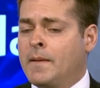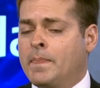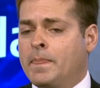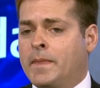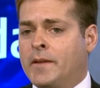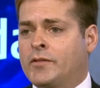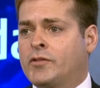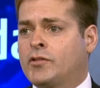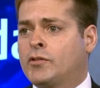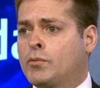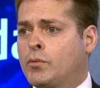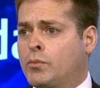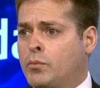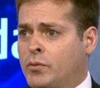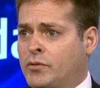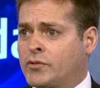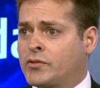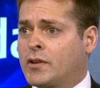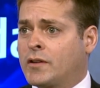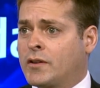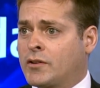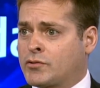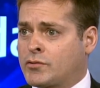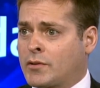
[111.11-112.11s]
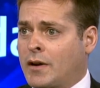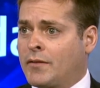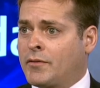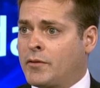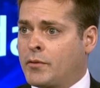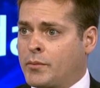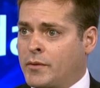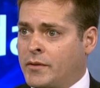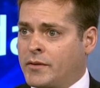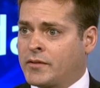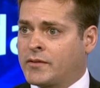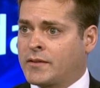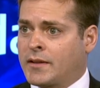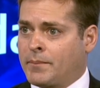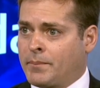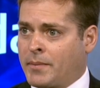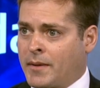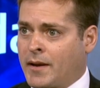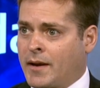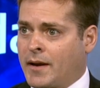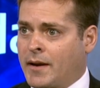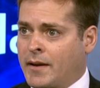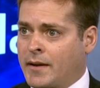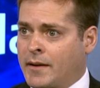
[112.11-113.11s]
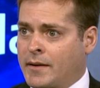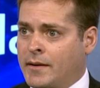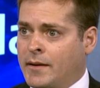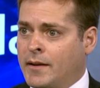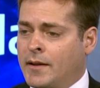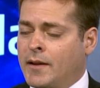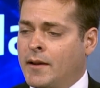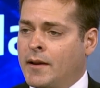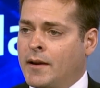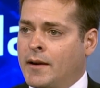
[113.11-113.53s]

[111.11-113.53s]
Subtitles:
This is what's going to drive the real estate behind,